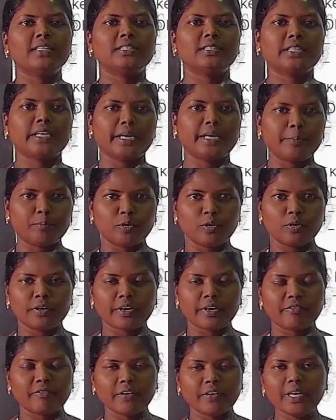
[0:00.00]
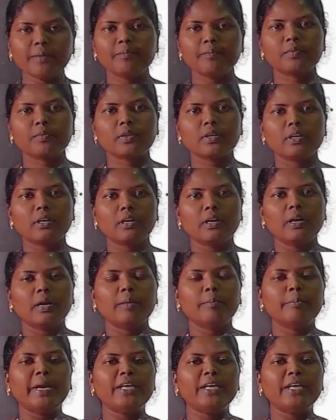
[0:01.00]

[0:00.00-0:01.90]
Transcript: we will go to the